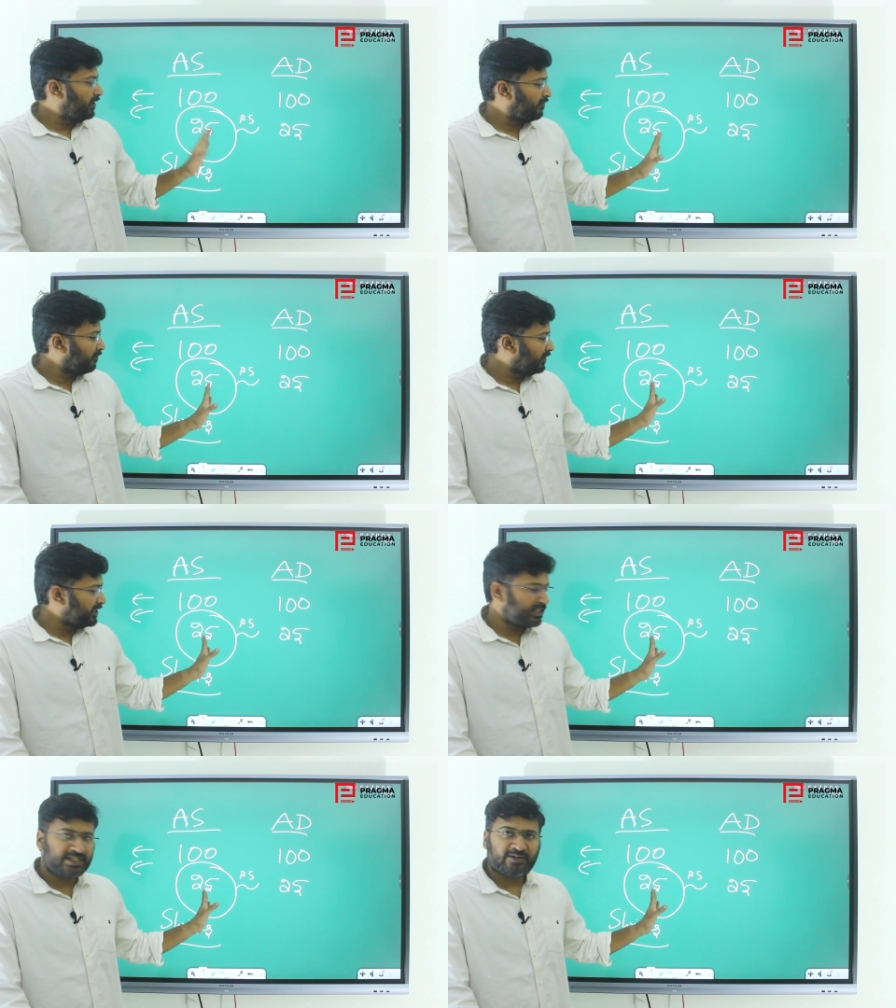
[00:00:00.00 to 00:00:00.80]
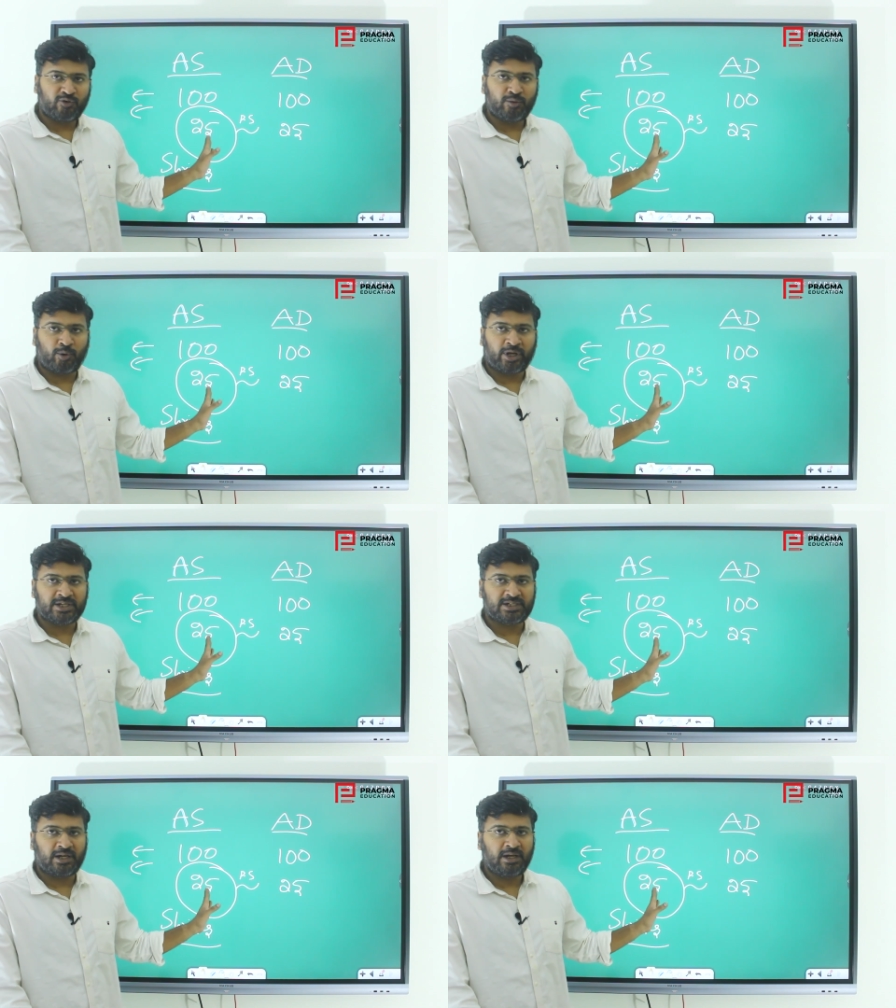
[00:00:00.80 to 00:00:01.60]
If this is the full
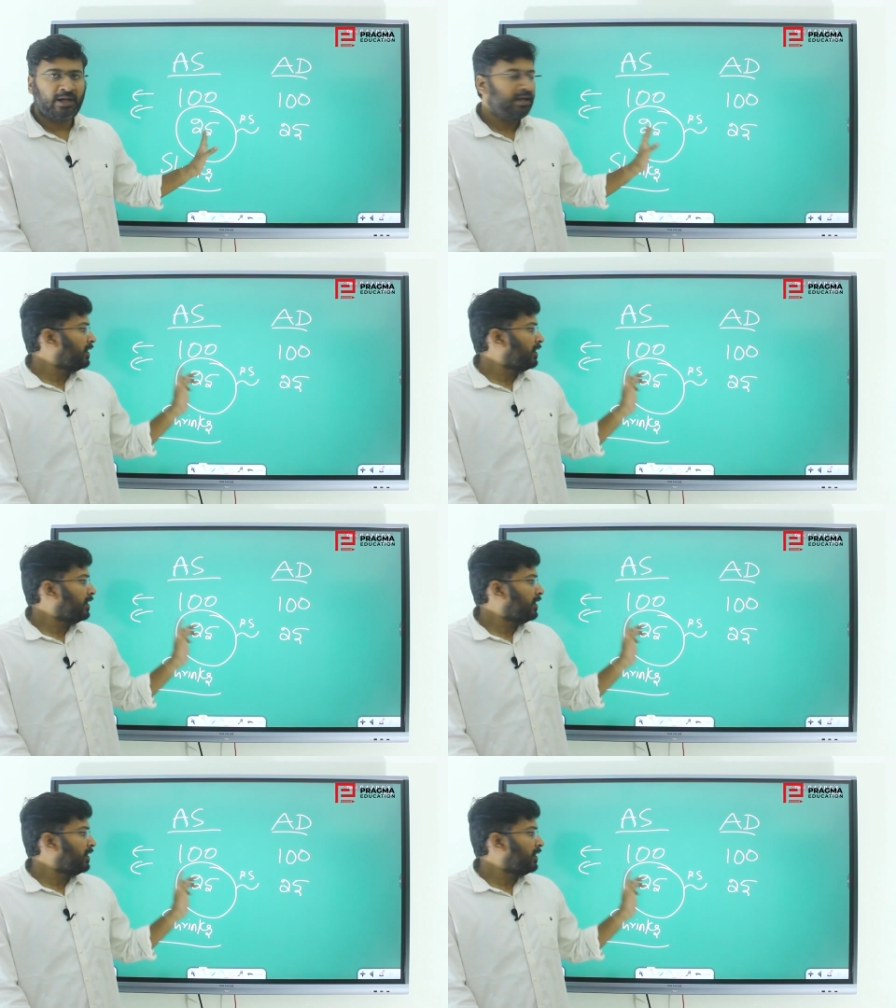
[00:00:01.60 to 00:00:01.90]
potential,